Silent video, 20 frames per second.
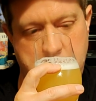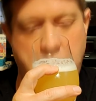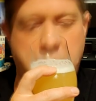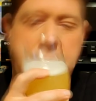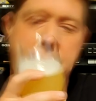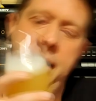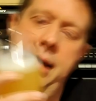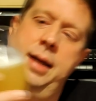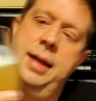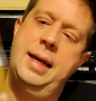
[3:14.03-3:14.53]

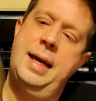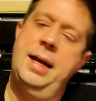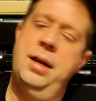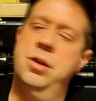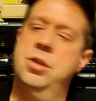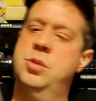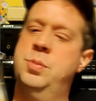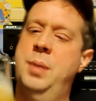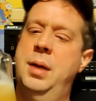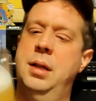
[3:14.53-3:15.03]
Okay, I
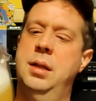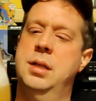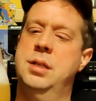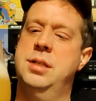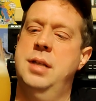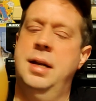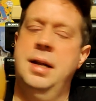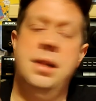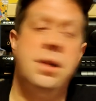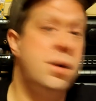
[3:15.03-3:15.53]
cannot smell
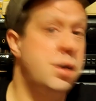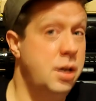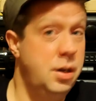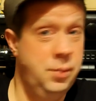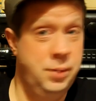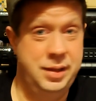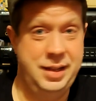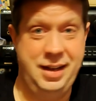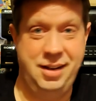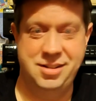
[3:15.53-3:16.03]
this any
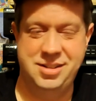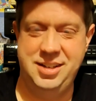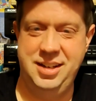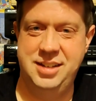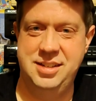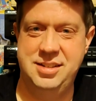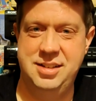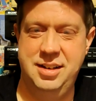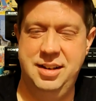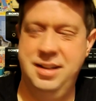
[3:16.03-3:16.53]
longer without
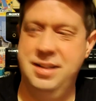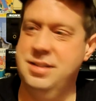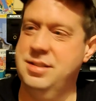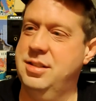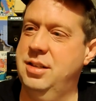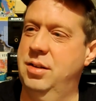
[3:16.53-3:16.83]
tasting it,